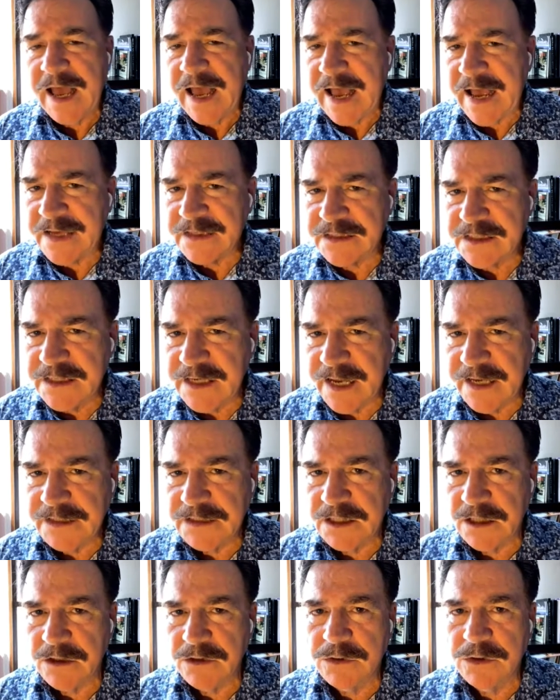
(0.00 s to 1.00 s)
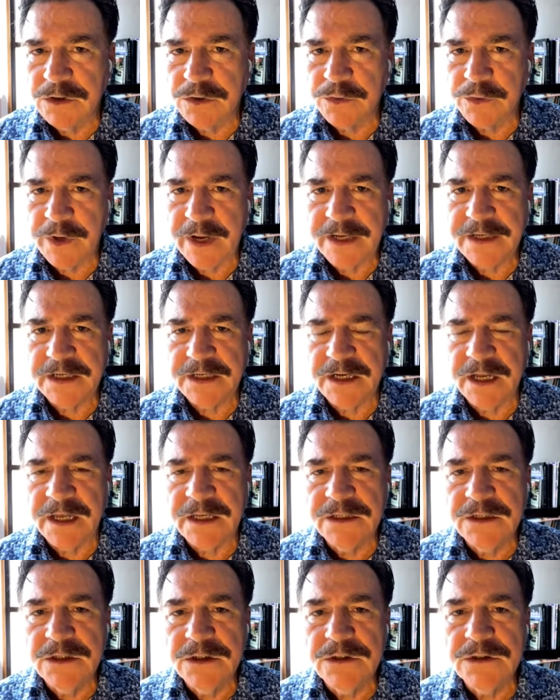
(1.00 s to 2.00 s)
as NATO created a
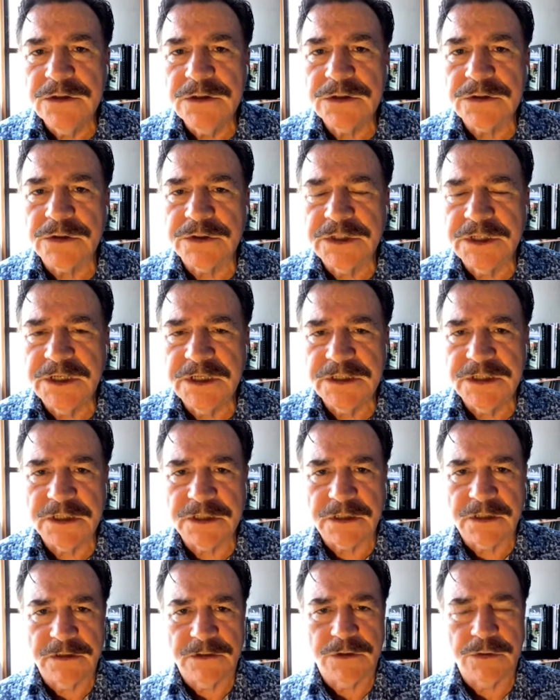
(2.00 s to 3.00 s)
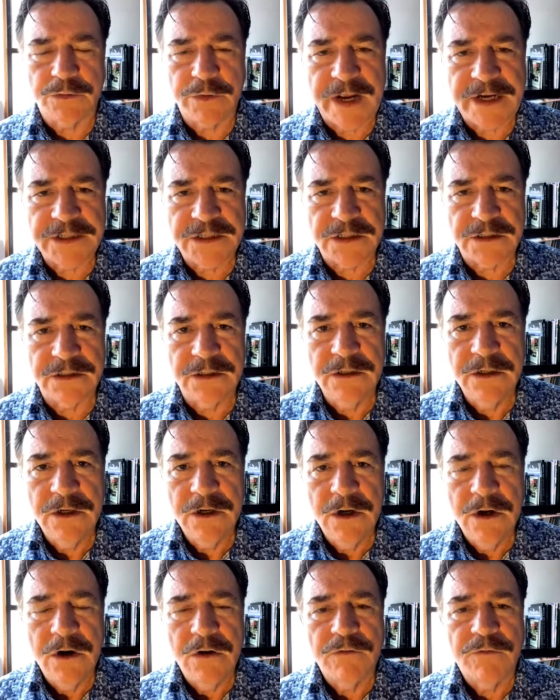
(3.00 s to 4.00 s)
new strategic direction
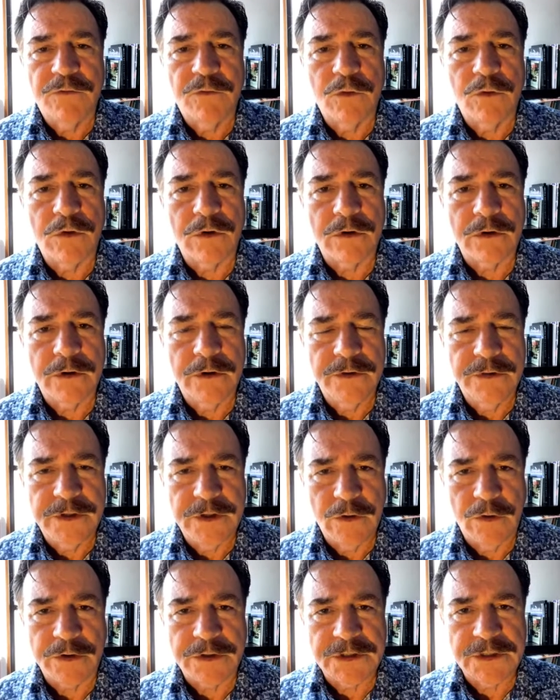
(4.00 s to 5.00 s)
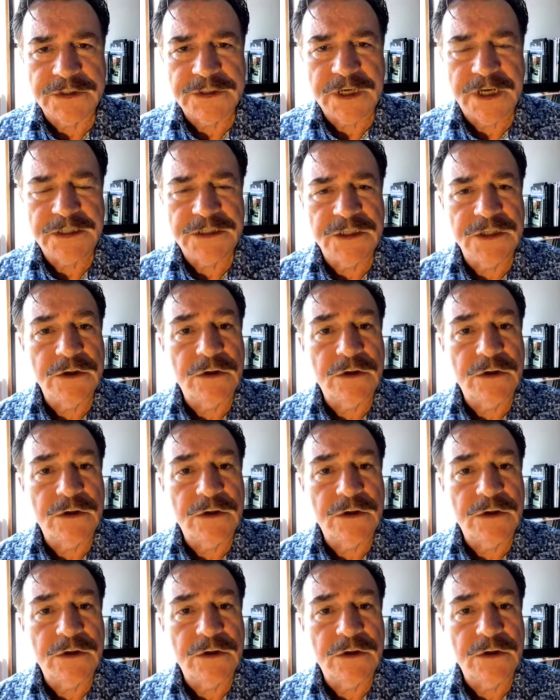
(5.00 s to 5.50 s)
for the organization.